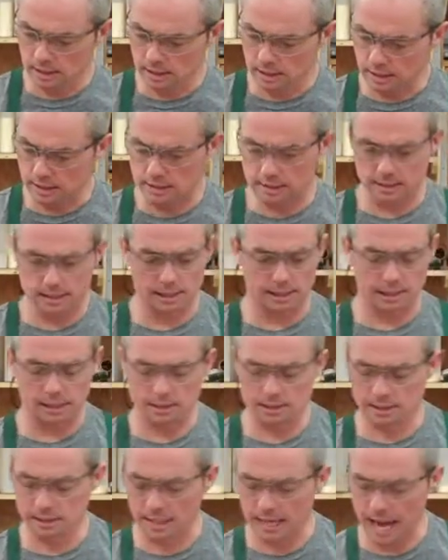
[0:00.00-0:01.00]
that's
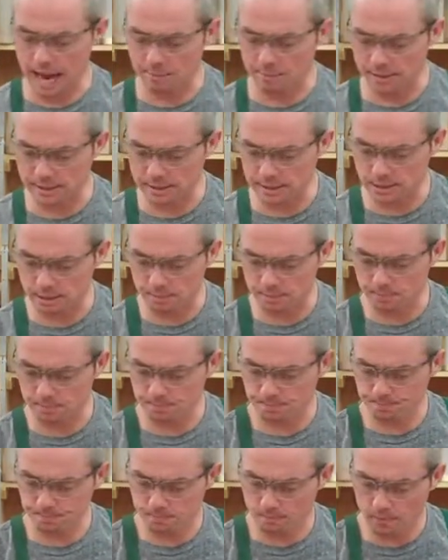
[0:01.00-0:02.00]
a cabinet tip.
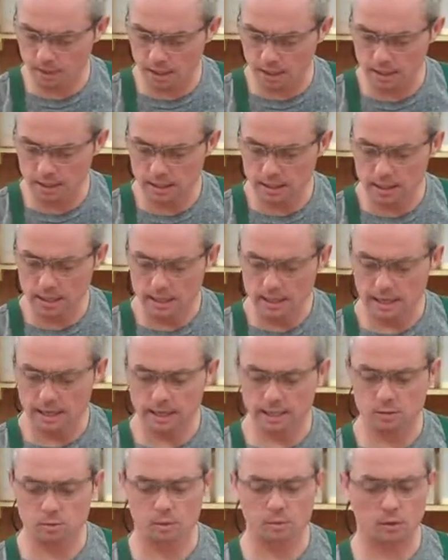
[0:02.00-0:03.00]
Okay.
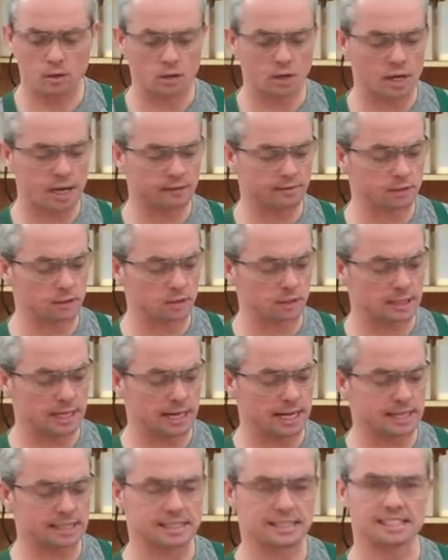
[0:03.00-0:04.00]
Next one we're going to have a look
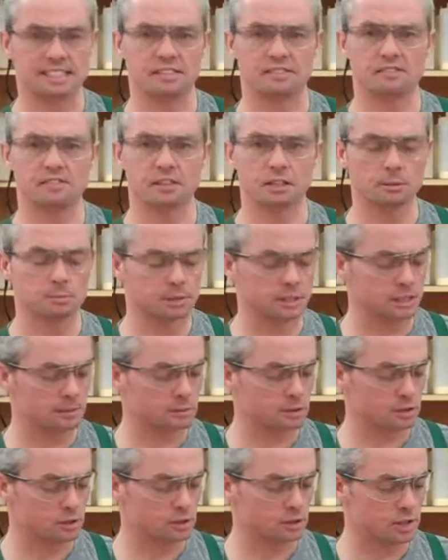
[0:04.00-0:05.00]
at is the Phillips tip
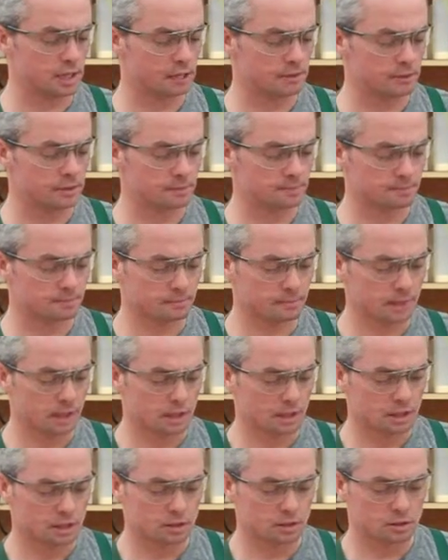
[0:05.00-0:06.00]
screwdriver.
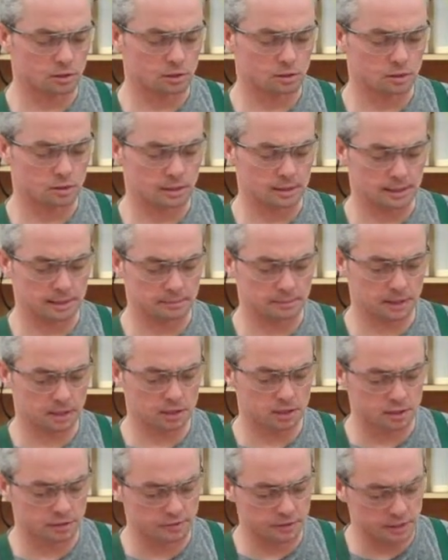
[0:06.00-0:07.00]
So I'm not
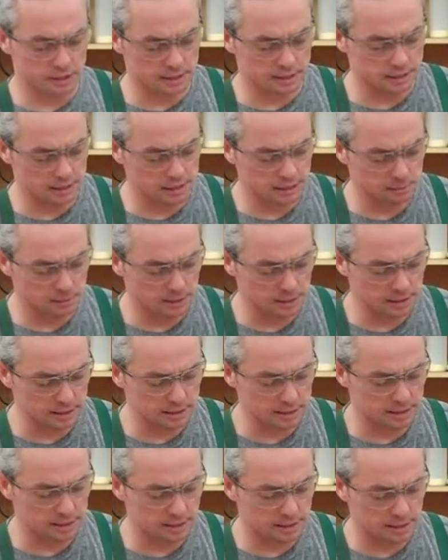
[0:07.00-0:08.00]
sure if you can see, but
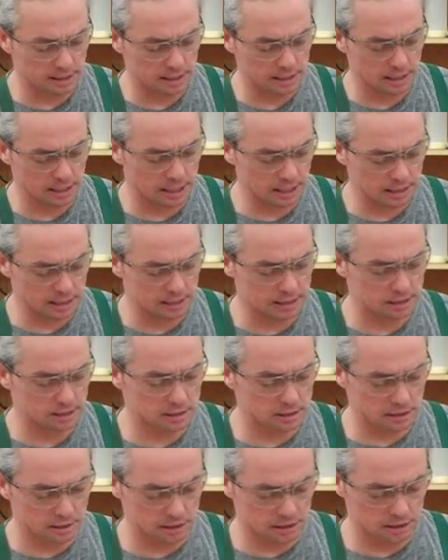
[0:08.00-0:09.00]
it's kind of
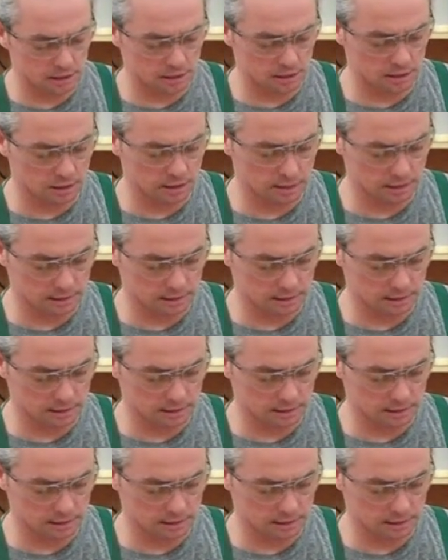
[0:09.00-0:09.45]
a little